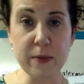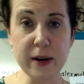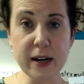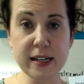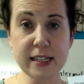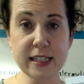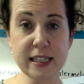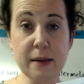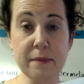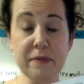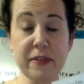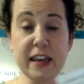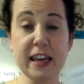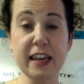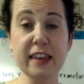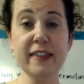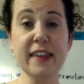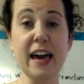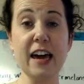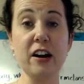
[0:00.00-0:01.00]
something that
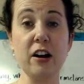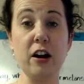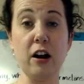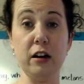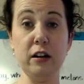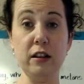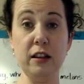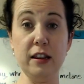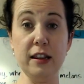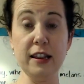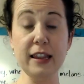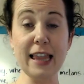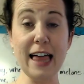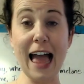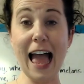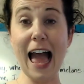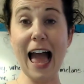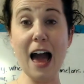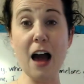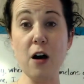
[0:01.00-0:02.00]
are
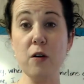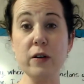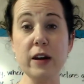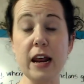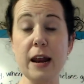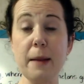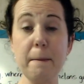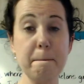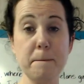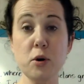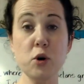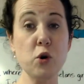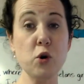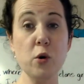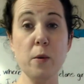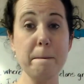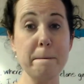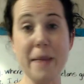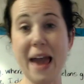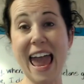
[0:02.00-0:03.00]
loud and boom
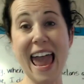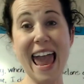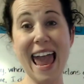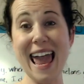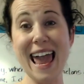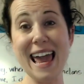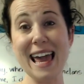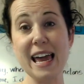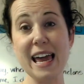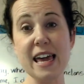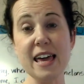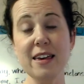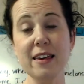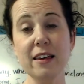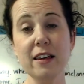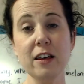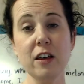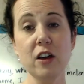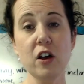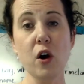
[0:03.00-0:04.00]
bang?
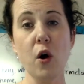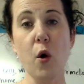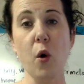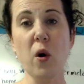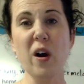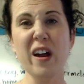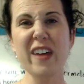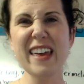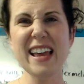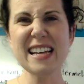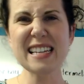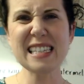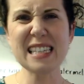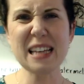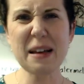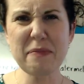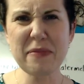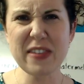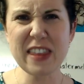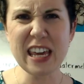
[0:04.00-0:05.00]
Or are they
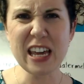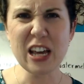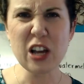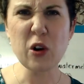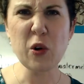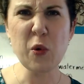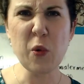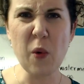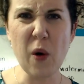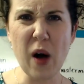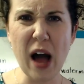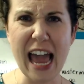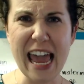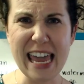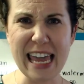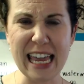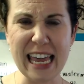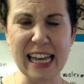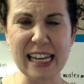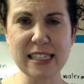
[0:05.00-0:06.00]
something
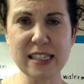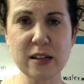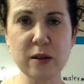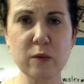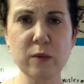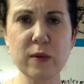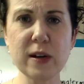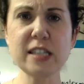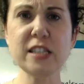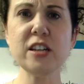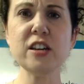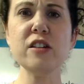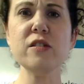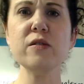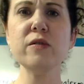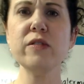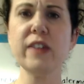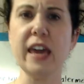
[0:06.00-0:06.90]
quiet? What do you think?